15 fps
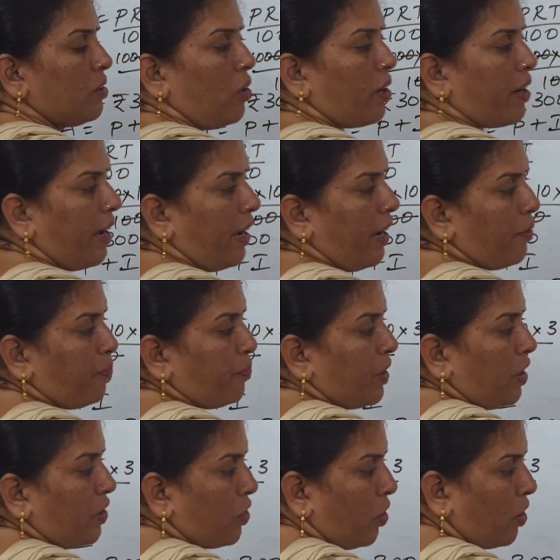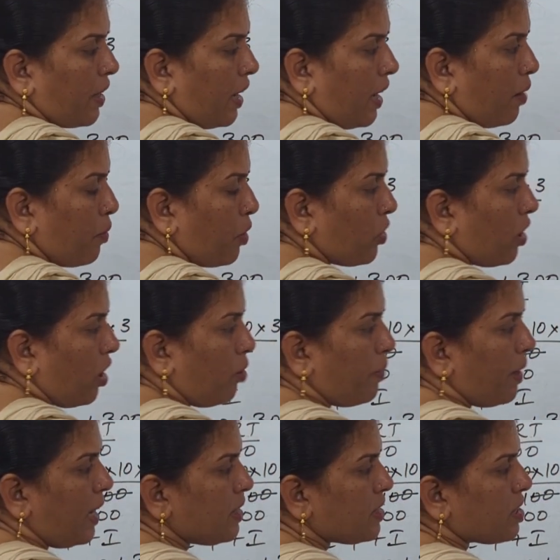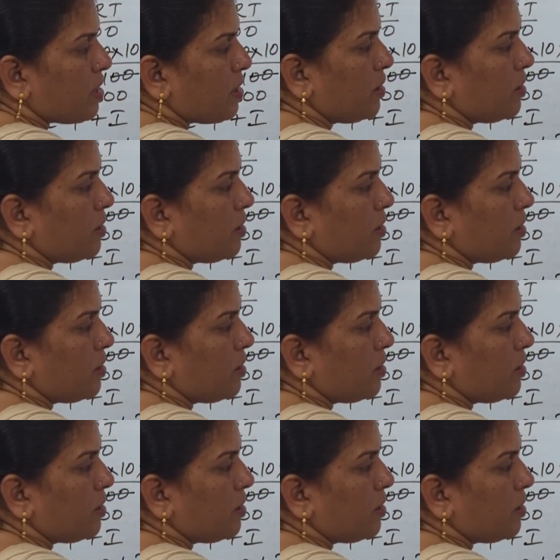Okay, total amount how much?